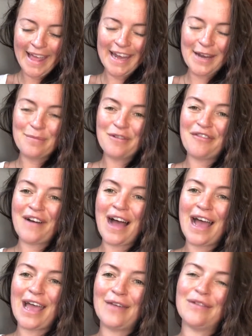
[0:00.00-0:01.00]
Number
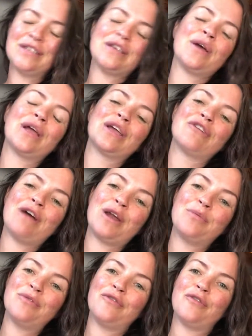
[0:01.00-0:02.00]
5 is
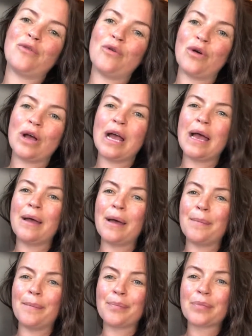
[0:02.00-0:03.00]
incredible for
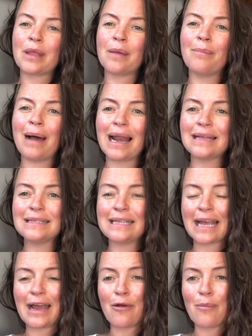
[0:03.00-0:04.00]

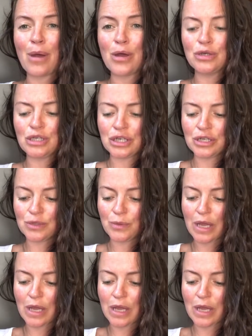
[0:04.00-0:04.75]
balancing our emotions.